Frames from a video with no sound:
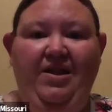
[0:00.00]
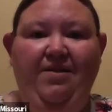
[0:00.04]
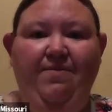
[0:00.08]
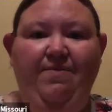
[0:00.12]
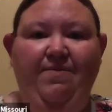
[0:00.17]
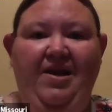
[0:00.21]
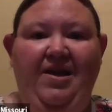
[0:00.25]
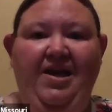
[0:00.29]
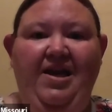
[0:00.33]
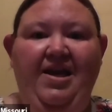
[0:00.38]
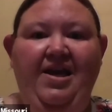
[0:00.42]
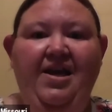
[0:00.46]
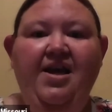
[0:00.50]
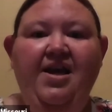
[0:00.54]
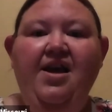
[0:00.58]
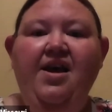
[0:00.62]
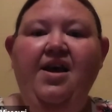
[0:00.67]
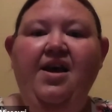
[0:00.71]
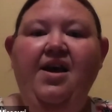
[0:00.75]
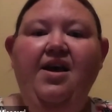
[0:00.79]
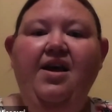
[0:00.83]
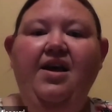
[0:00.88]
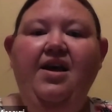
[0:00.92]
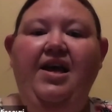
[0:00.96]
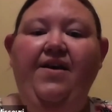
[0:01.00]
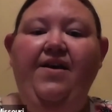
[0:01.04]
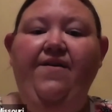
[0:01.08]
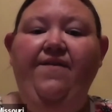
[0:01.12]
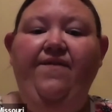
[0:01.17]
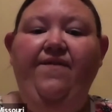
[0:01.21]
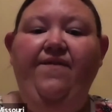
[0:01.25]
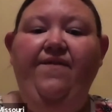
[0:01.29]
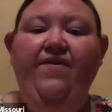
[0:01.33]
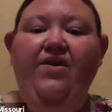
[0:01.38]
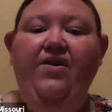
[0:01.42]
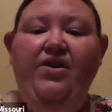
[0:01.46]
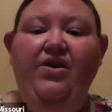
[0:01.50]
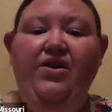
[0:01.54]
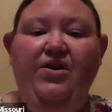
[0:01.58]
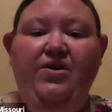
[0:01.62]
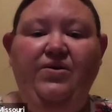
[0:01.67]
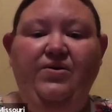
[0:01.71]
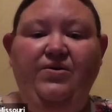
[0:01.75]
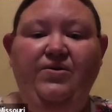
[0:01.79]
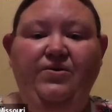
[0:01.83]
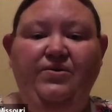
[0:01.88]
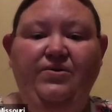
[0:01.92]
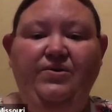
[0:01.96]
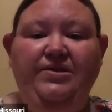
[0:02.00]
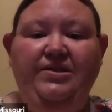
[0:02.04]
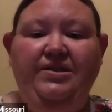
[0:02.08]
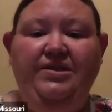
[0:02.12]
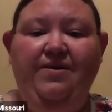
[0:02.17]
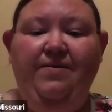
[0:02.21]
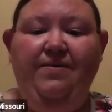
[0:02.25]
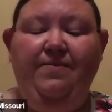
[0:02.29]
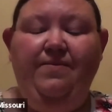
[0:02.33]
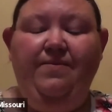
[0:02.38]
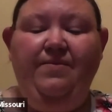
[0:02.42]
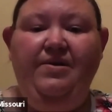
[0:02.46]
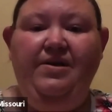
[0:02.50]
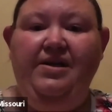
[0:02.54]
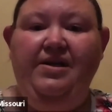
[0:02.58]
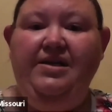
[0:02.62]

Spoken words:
me, give you some